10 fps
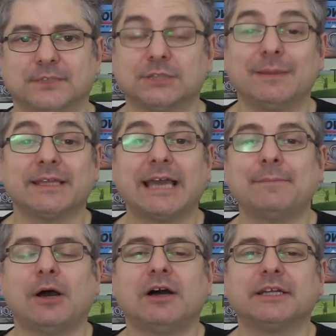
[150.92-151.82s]
To make the game
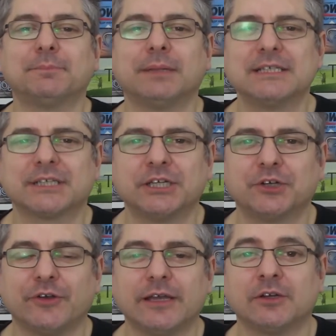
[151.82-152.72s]
harder, players can
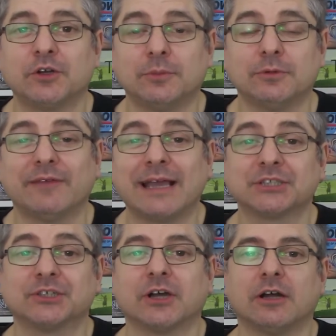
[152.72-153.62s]
agree on a number of
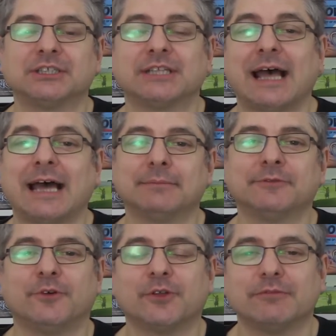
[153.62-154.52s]
extra cards to add
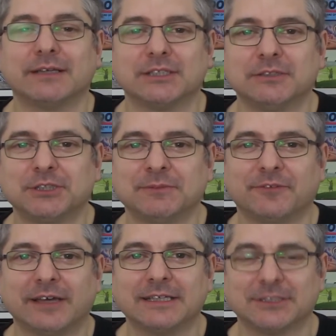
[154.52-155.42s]
before the resolution
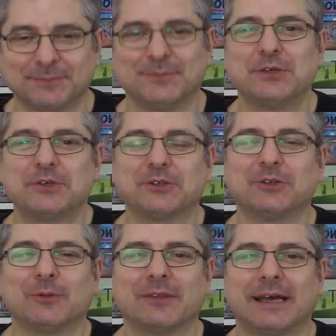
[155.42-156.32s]
phase. Good
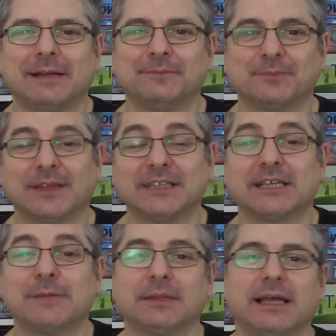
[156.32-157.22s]
luck with that. That's how
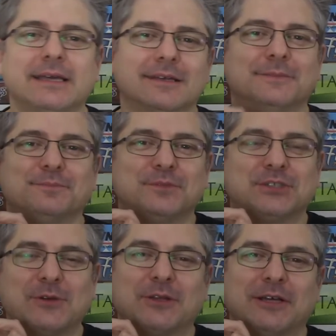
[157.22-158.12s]
you play,
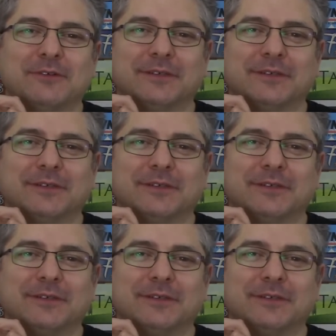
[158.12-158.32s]
so clover.